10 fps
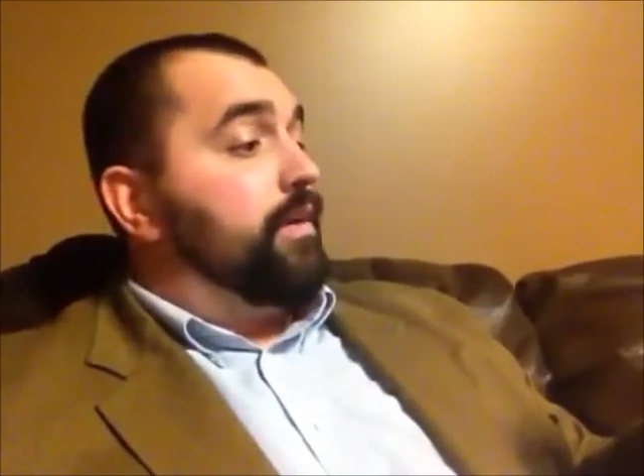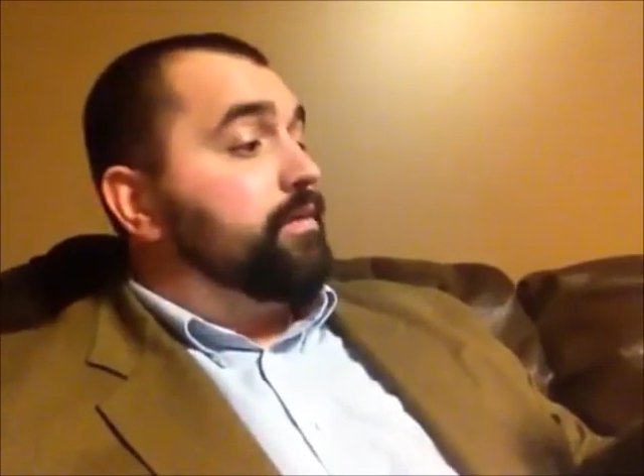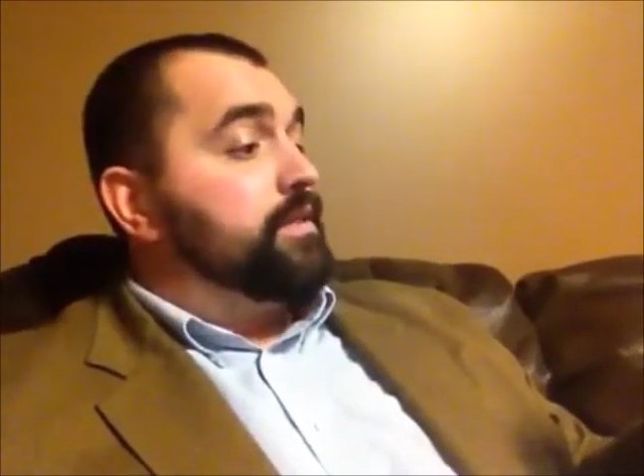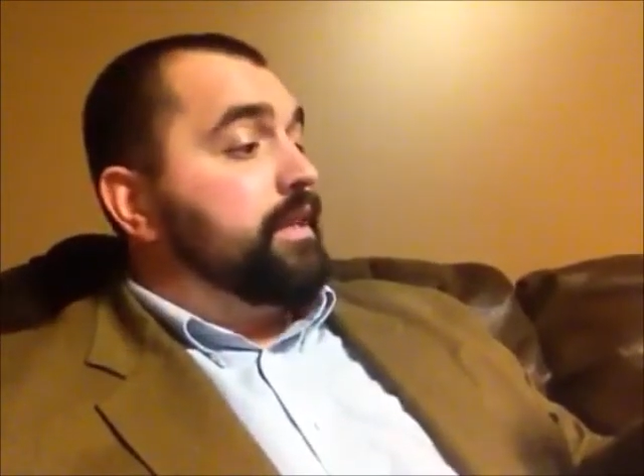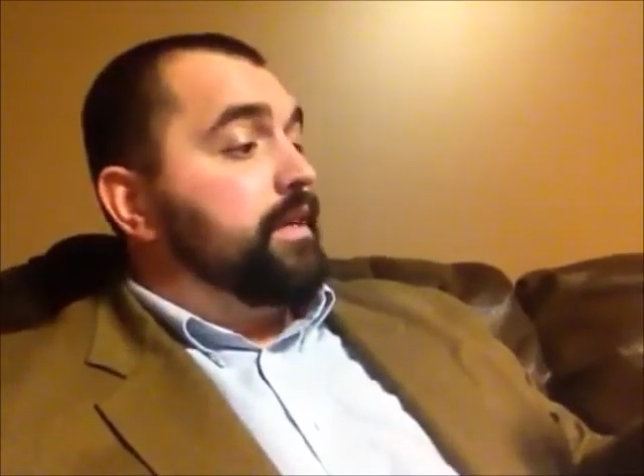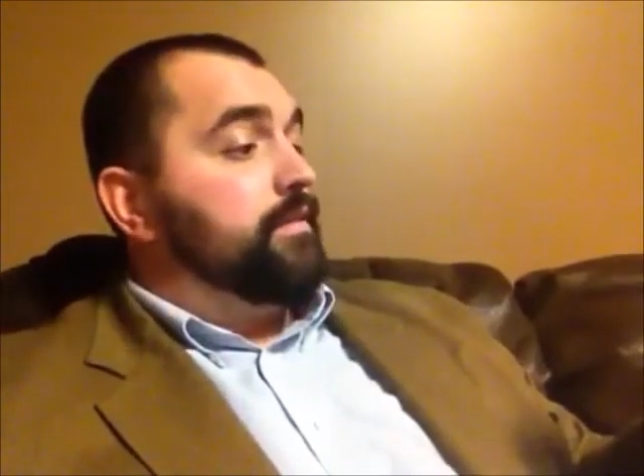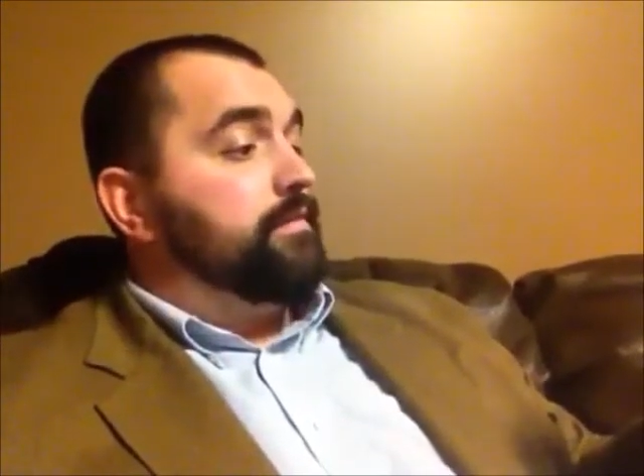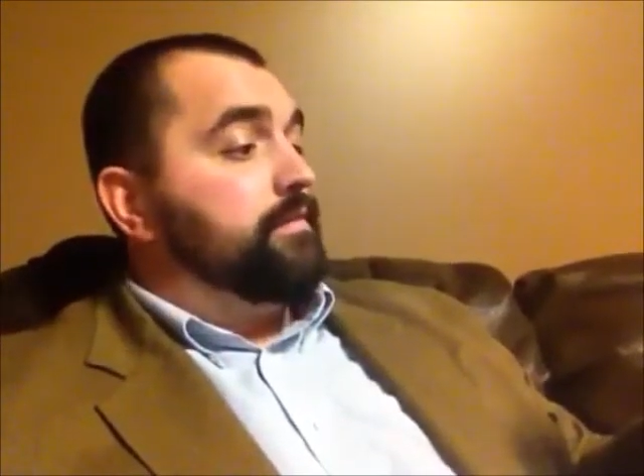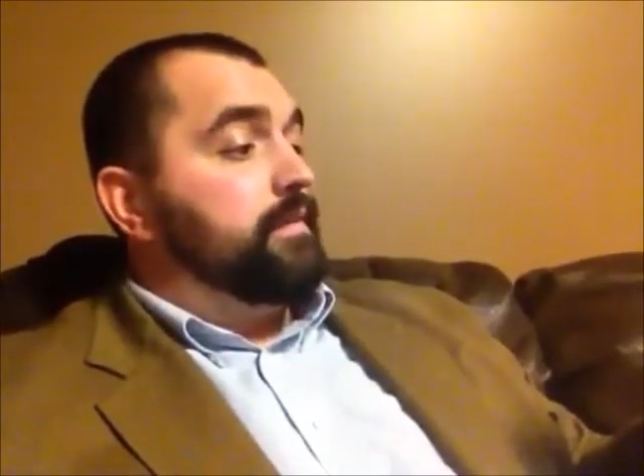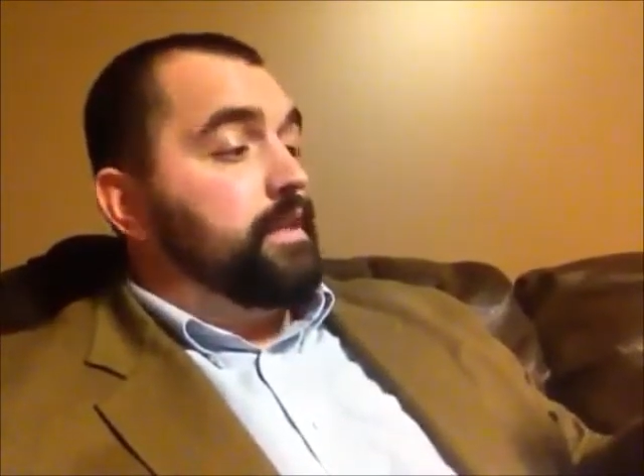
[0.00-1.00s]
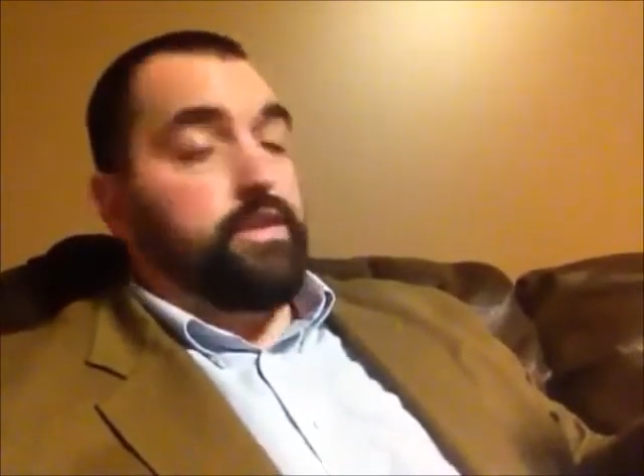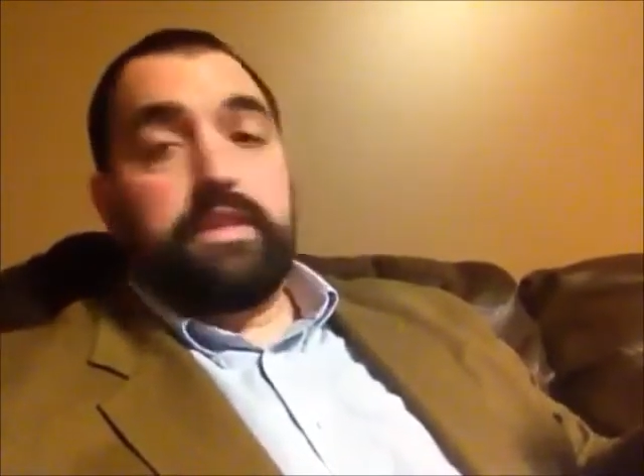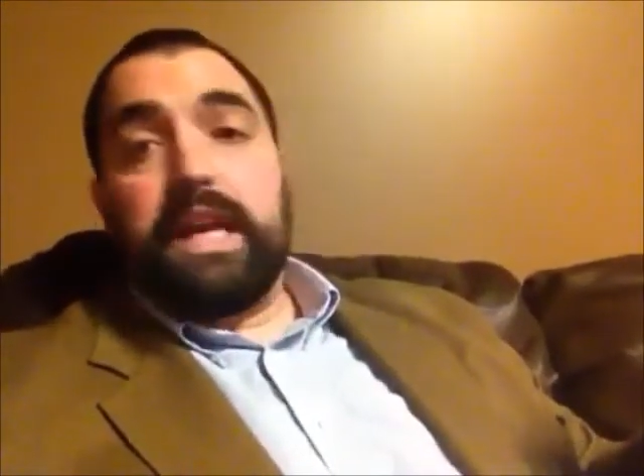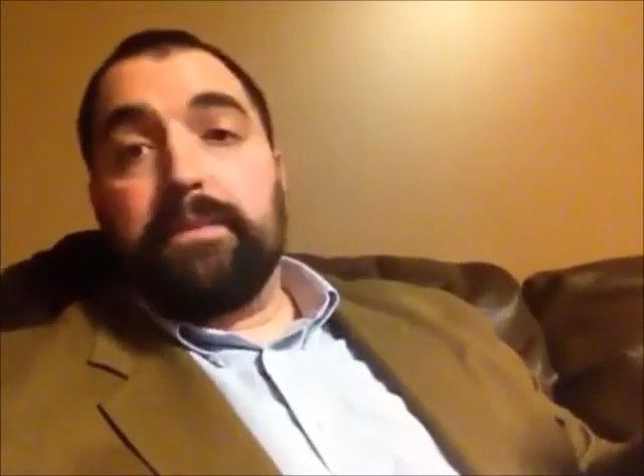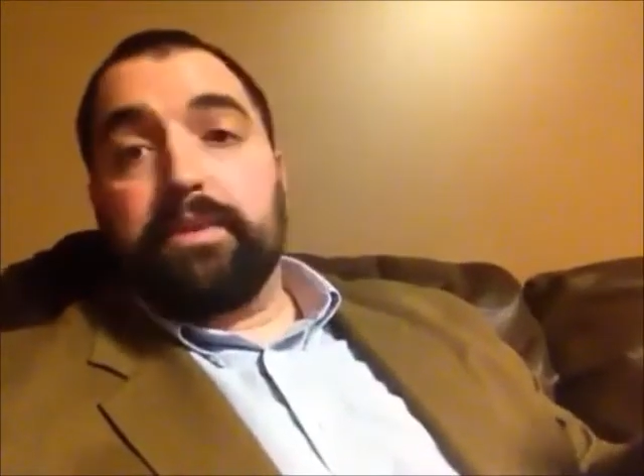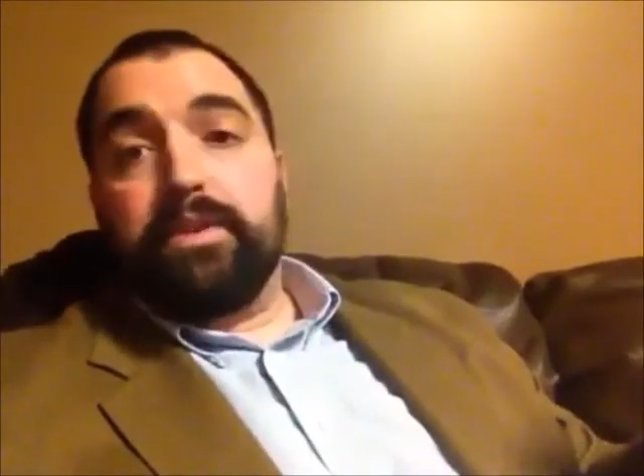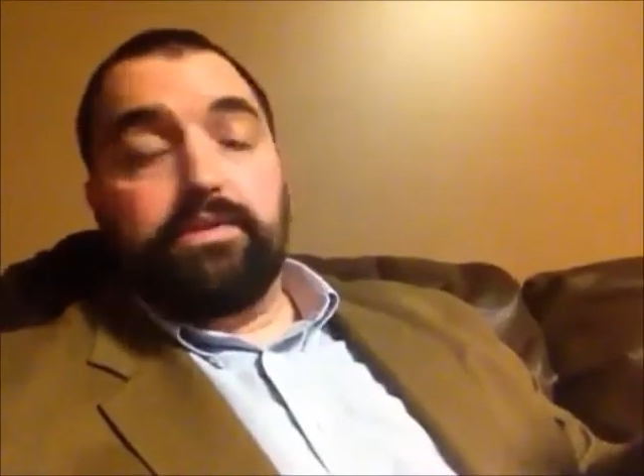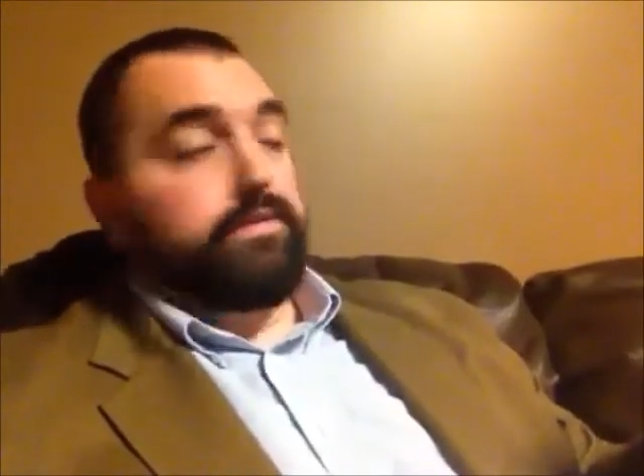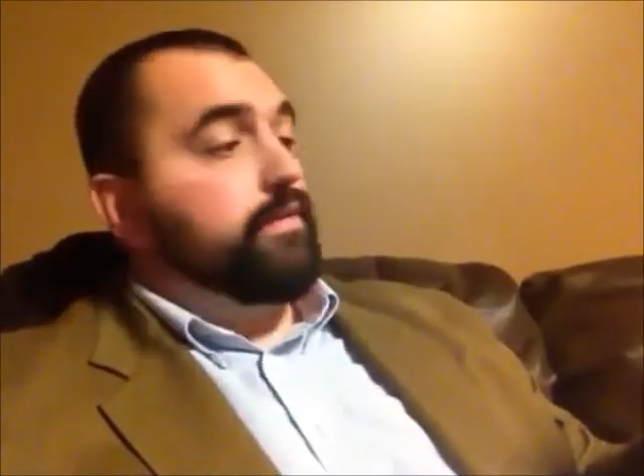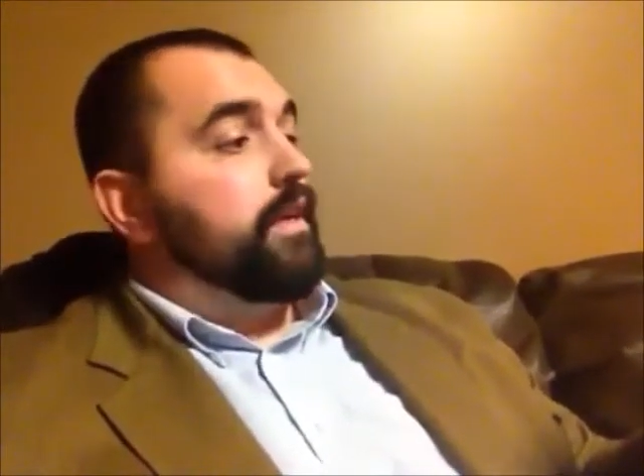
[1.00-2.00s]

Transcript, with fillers: I was uh, a little skeptical